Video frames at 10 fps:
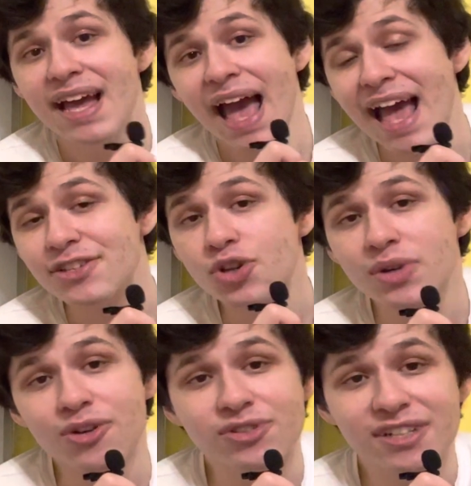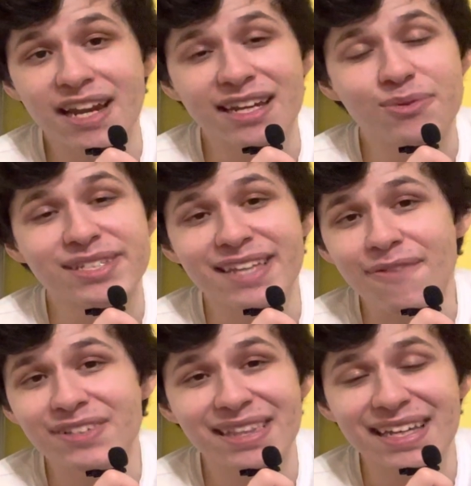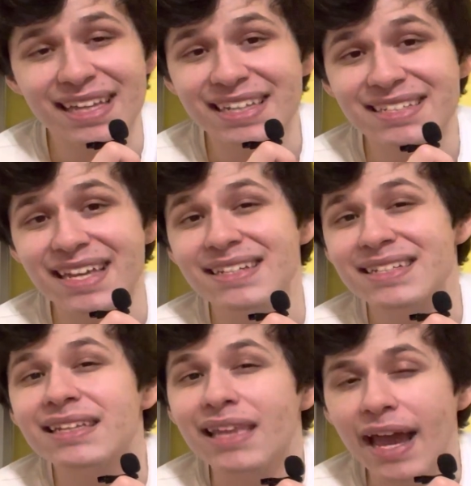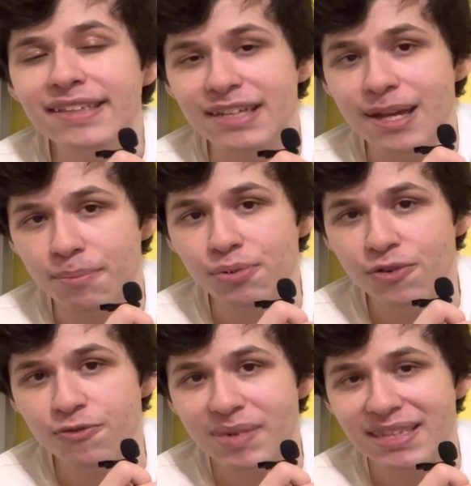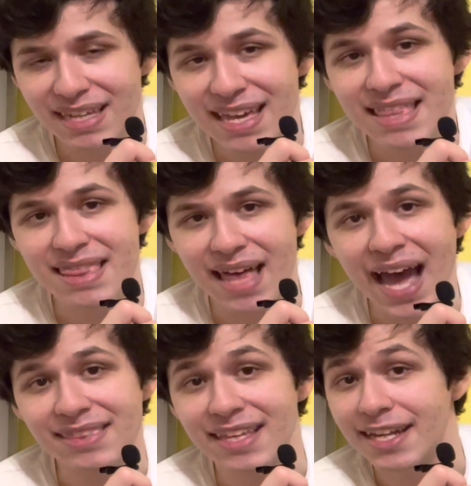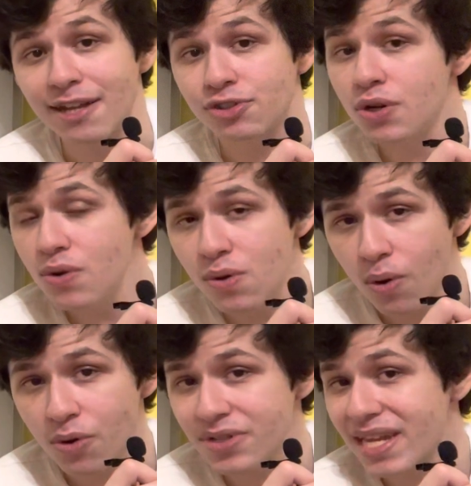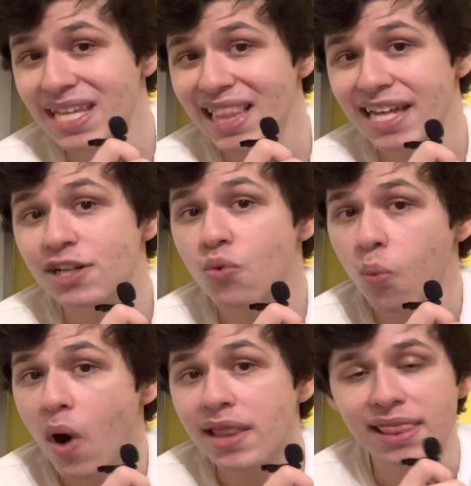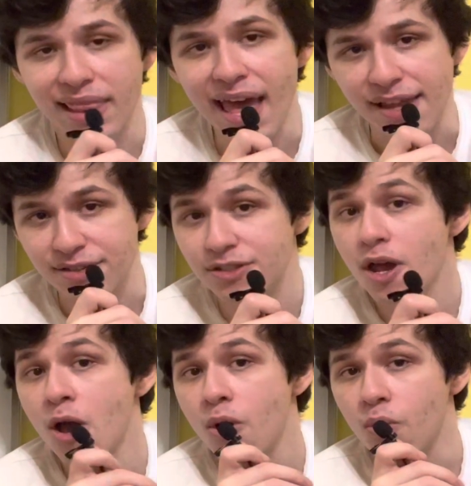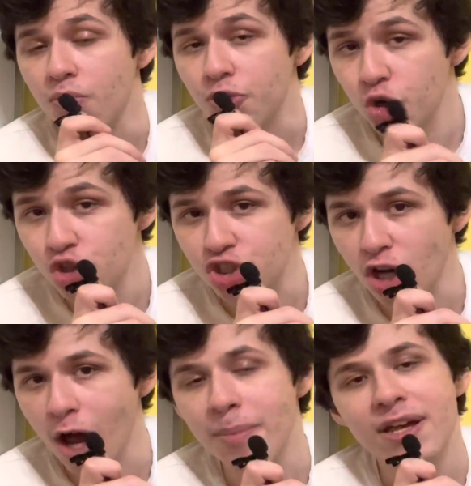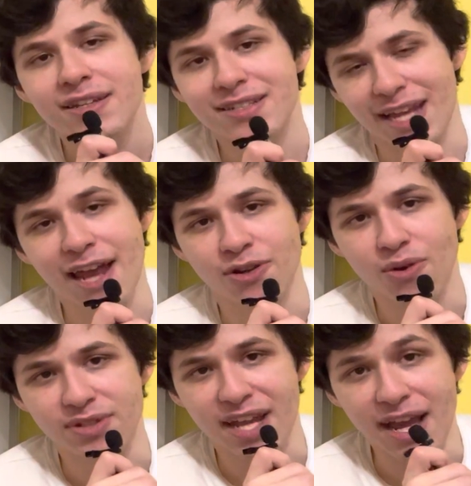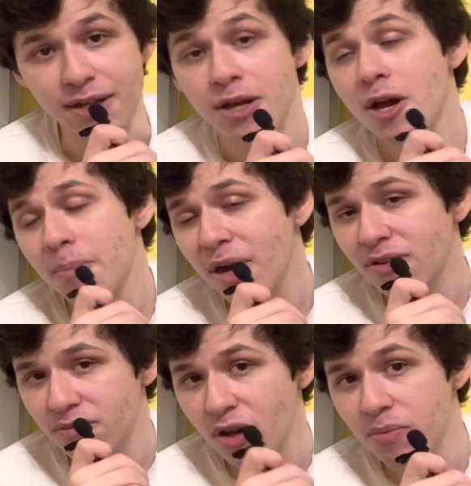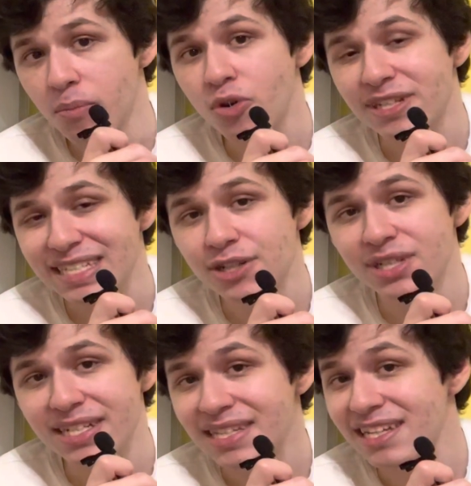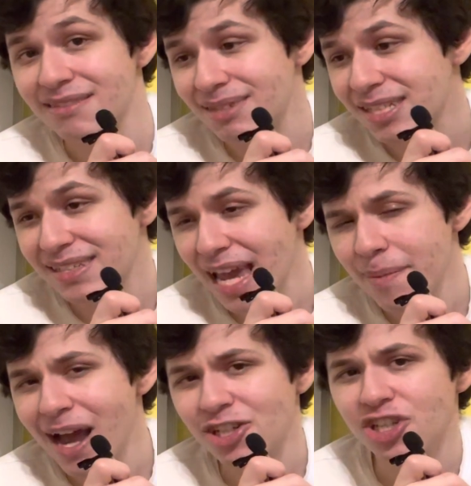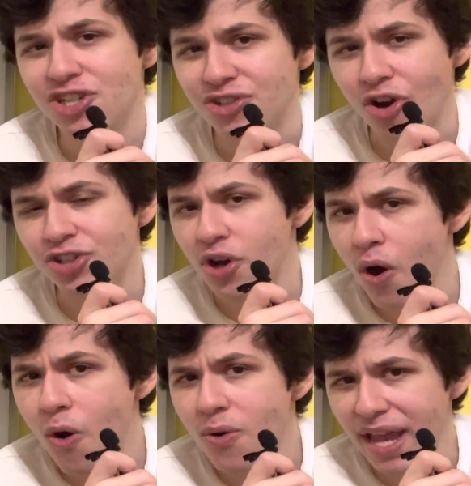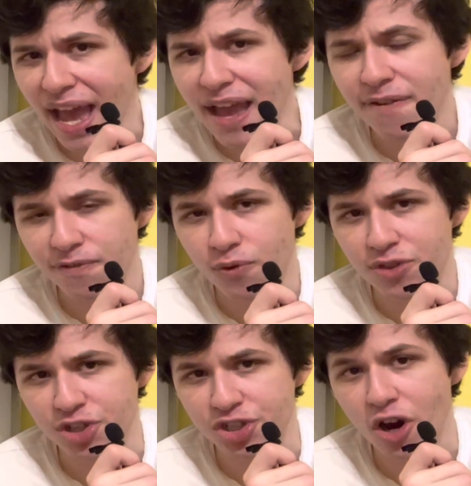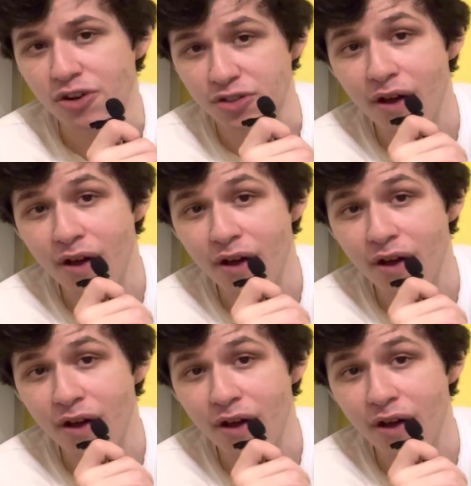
And so here tonight, it was definitely at least a slight improvement in that. They get two goals and they let in one less. Good job, San Jose. But more seriously, this game actually started okay for the Sharks.